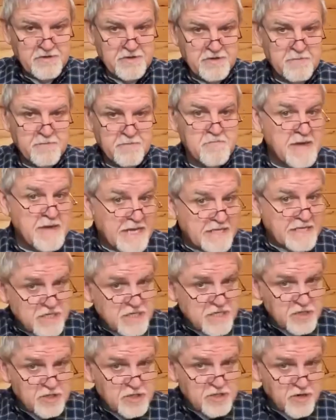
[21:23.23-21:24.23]
the
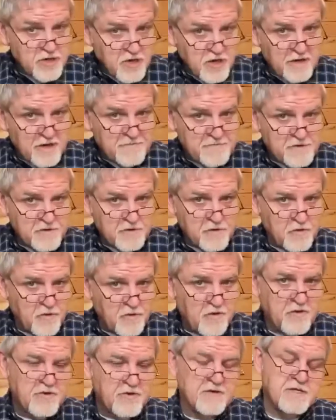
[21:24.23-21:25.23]
messenger of the
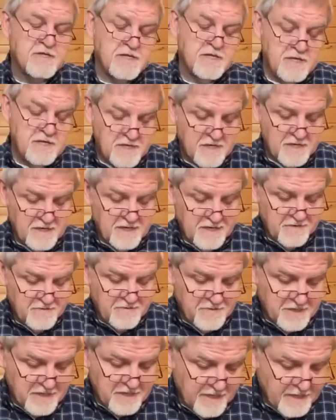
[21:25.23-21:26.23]
Lord, uh,
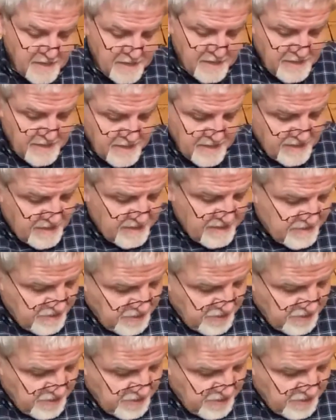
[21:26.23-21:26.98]
the uh, none